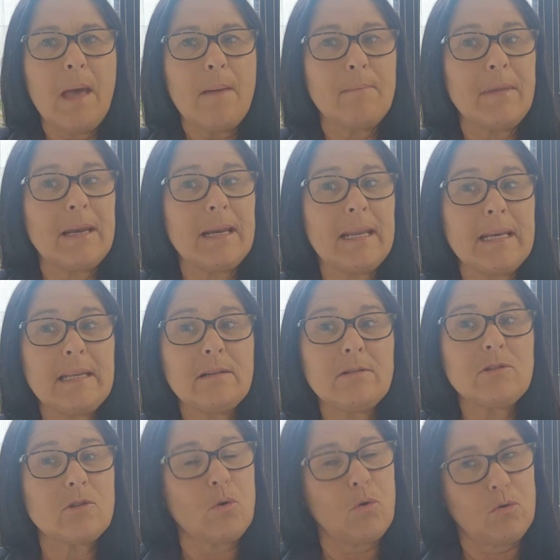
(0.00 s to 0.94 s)

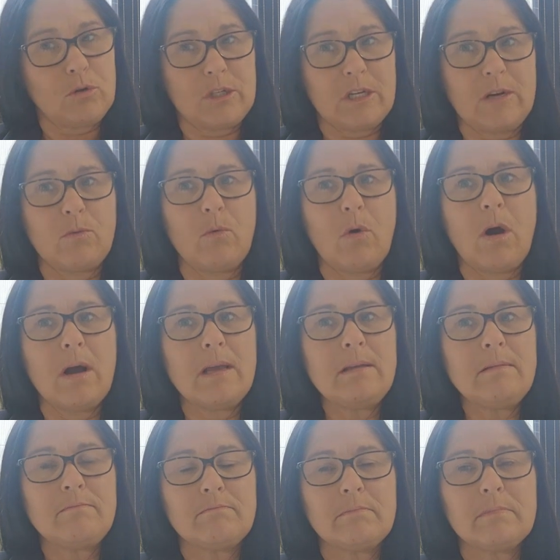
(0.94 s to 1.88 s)
Millennials or Gen
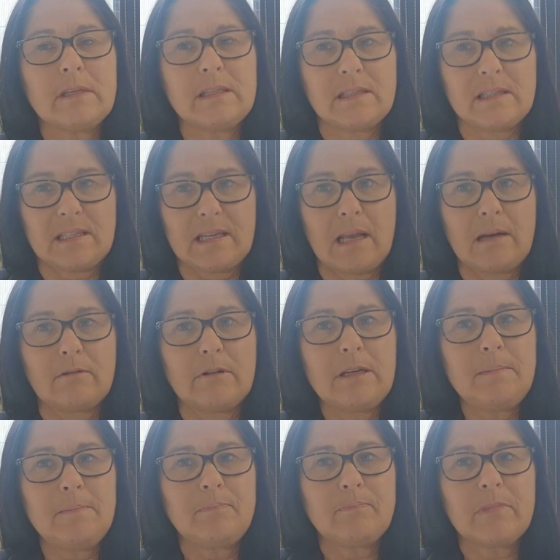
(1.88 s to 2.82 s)
Y, it's
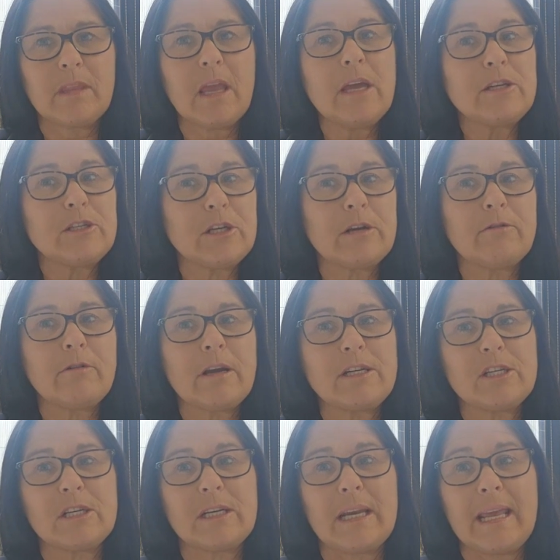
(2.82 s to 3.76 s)
salary.
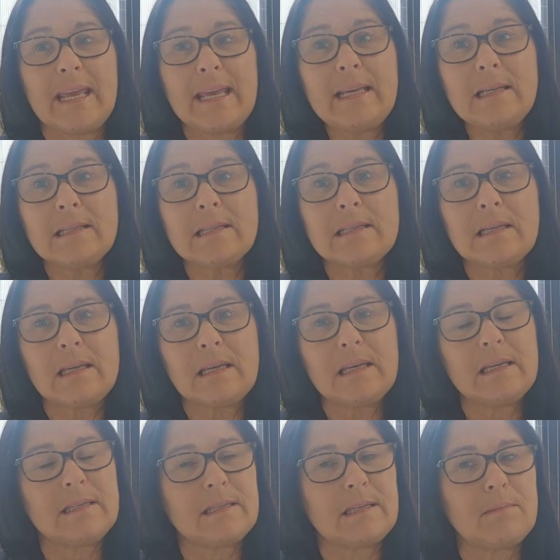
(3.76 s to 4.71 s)
Generation X,
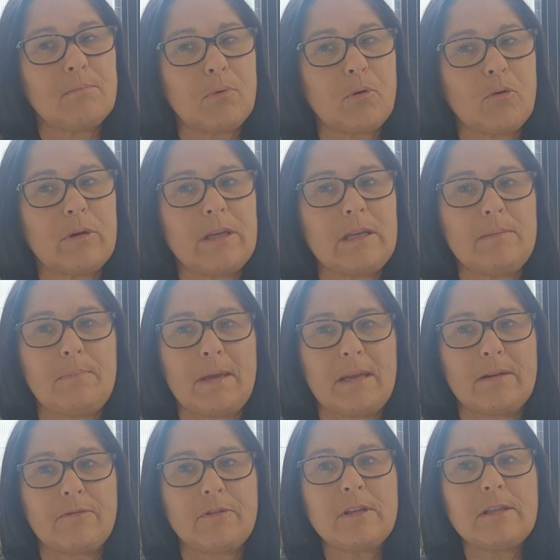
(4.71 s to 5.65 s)
it's employee
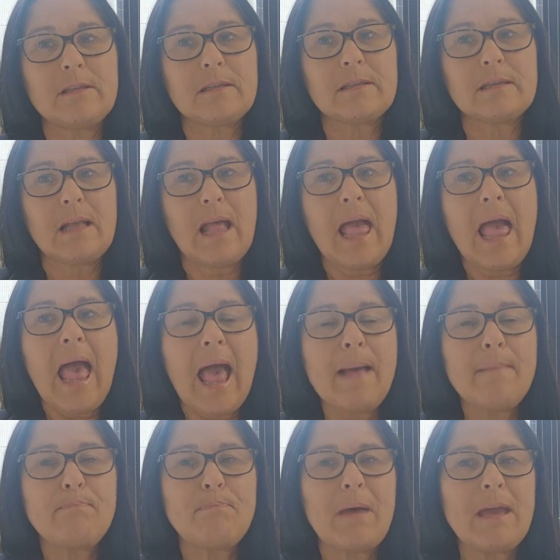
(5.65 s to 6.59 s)
benefits.
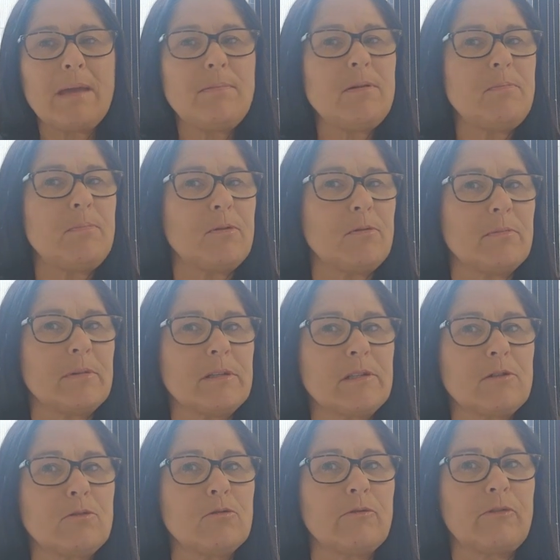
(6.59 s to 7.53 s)
And baby
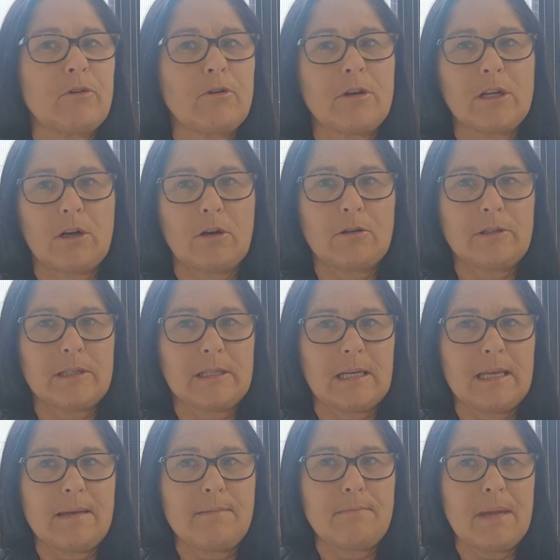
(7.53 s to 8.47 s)
boomers look very
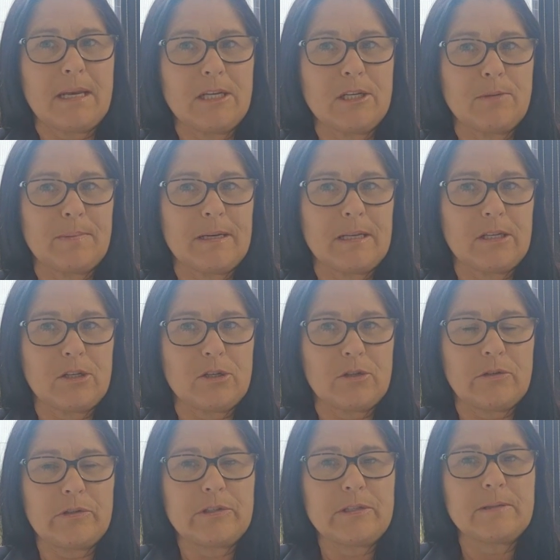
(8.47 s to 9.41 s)
closely at management
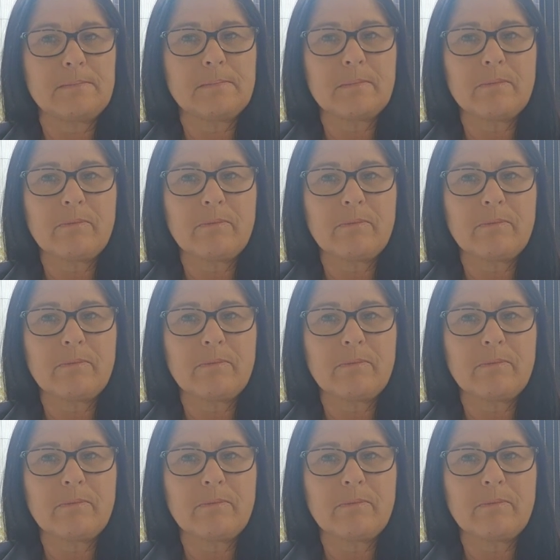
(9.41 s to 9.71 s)
issues.